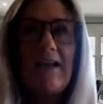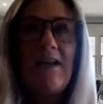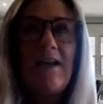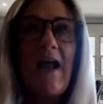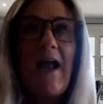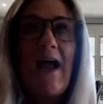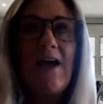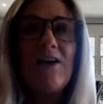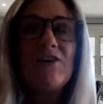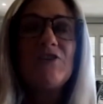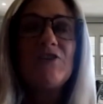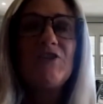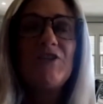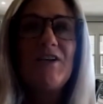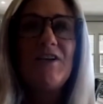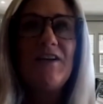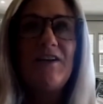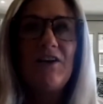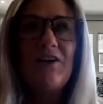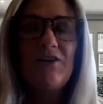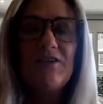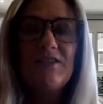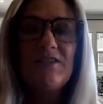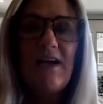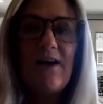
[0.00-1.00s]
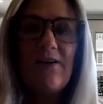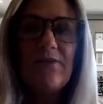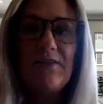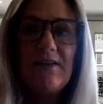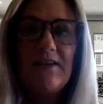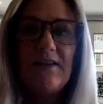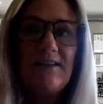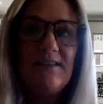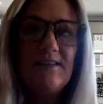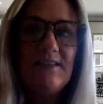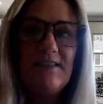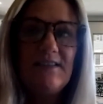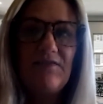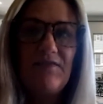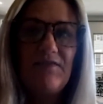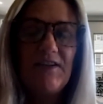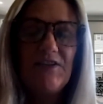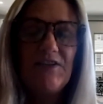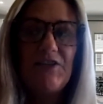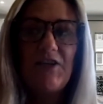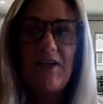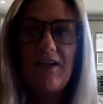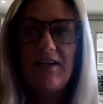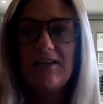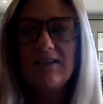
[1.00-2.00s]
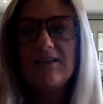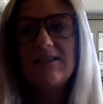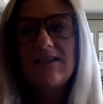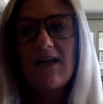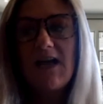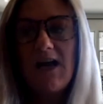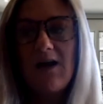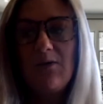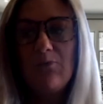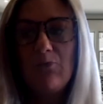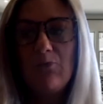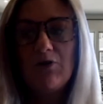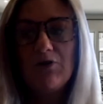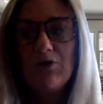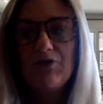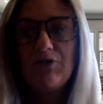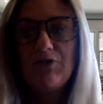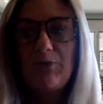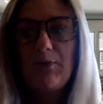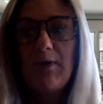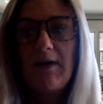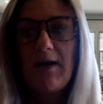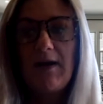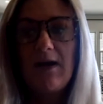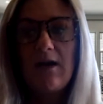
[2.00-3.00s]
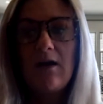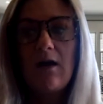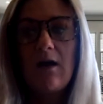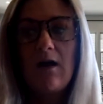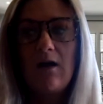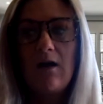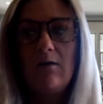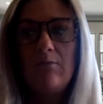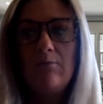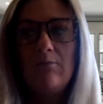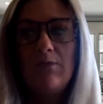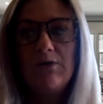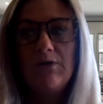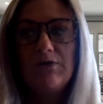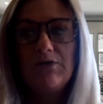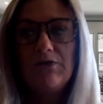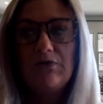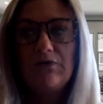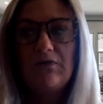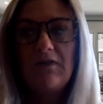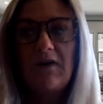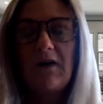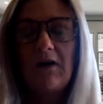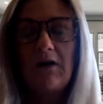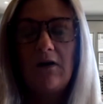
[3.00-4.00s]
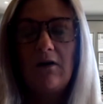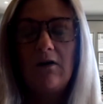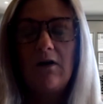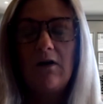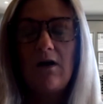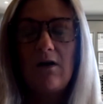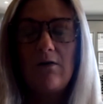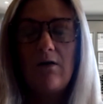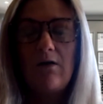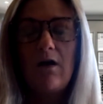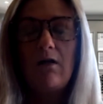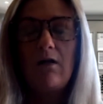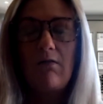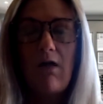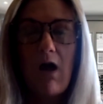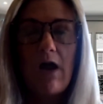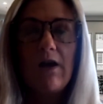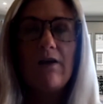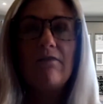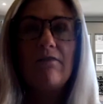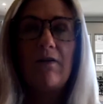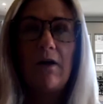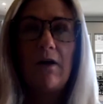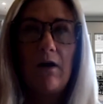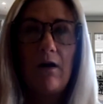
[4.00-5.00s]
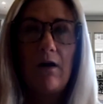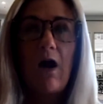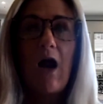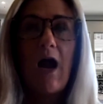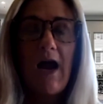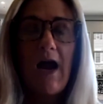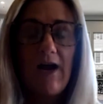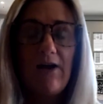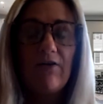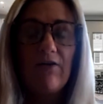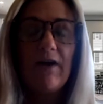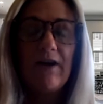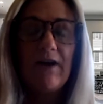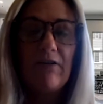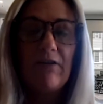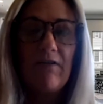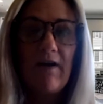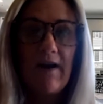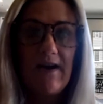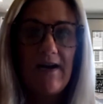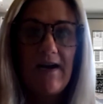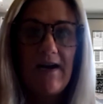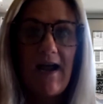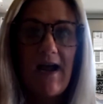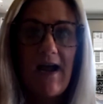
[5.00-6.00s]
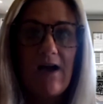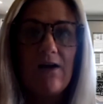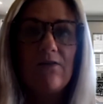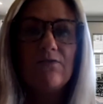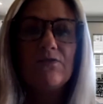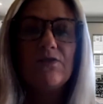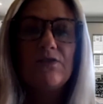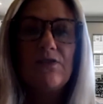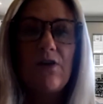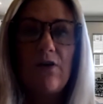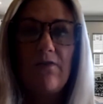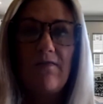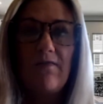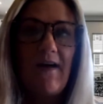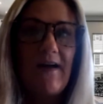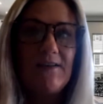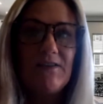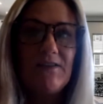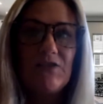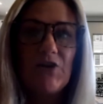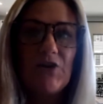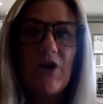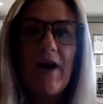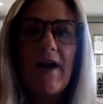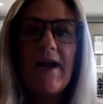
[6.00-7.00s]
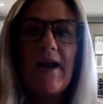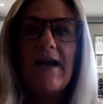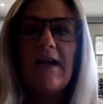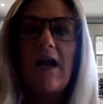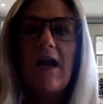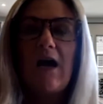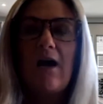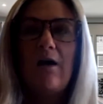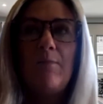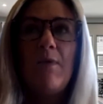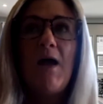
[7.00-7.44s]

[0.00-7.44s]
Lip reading: And actually in our Southeast divisions, we're doing a lot of our hiring right now. So that's great.